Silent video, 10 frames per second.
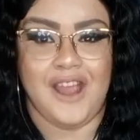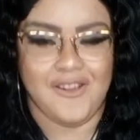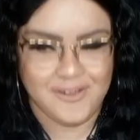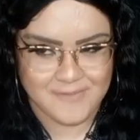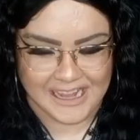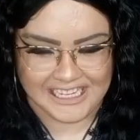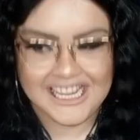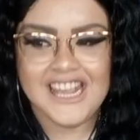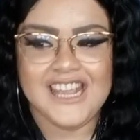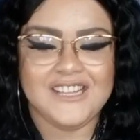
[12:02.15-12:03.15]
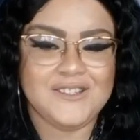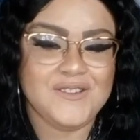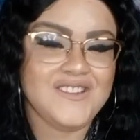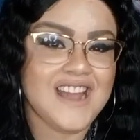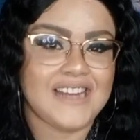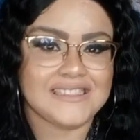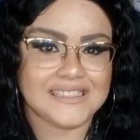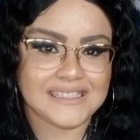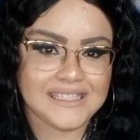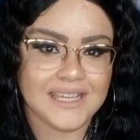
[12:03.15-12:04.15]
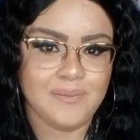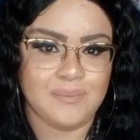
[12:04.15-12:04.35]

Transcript: everybody to not skip